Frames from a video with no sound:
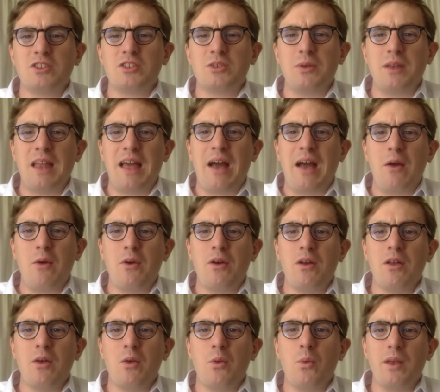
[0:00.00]
to allow
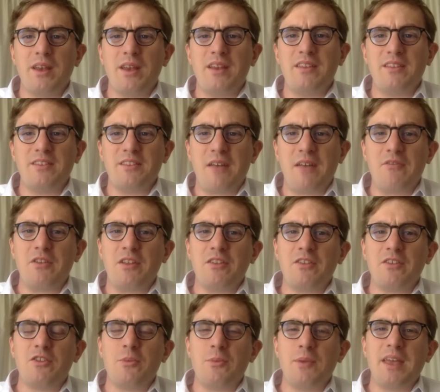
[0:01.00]
witness
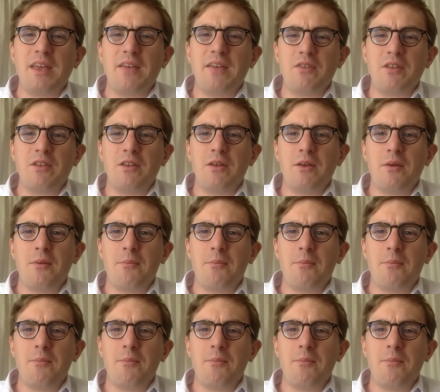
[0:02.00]
evidence to be given